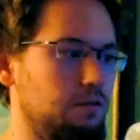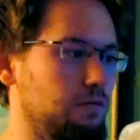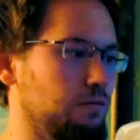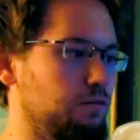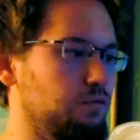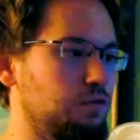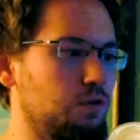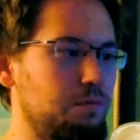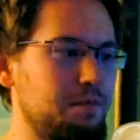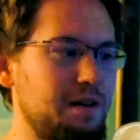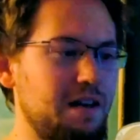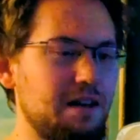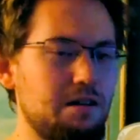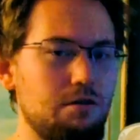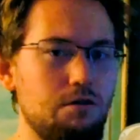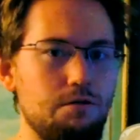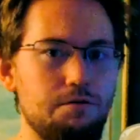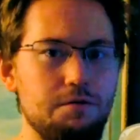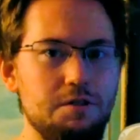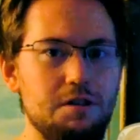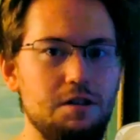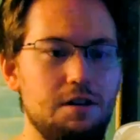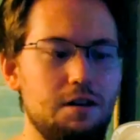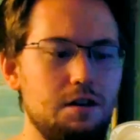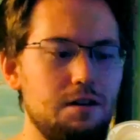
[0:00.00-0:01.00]
for macro
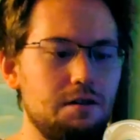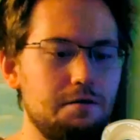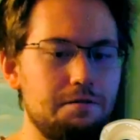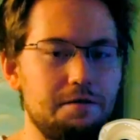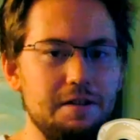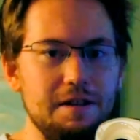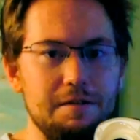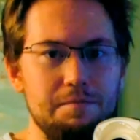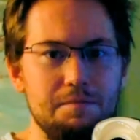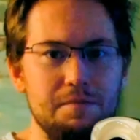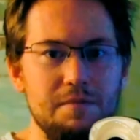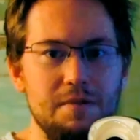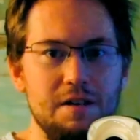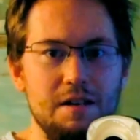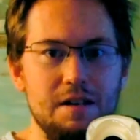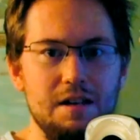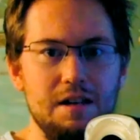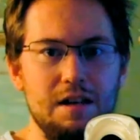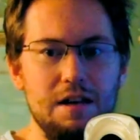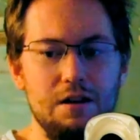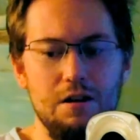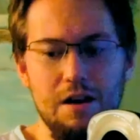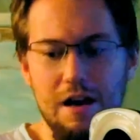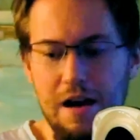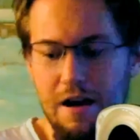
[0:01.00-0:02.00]
photography,
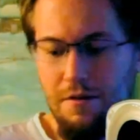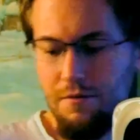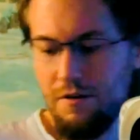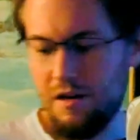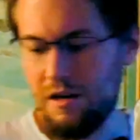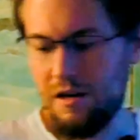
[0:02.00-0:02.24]
here I have